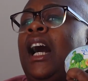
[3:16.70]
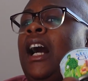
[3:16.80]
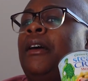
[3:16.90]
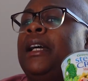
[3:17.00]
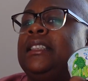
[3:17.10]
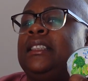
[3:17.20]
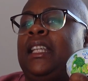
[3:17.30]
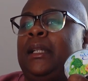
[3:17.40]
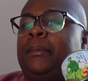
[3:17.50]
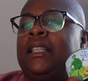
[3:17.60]
I always
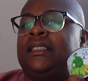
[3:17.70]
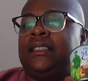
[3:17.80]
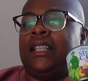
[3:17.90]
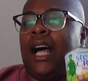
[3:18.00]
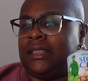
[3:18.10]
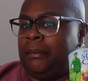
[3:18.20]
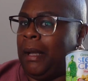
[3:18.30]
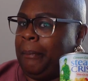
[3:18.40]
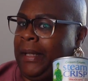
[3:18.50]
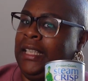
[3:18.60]
keep this stocked in
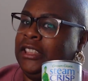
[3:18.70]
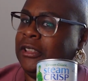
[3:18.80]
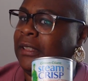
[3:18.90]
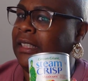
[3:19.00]
my pantry,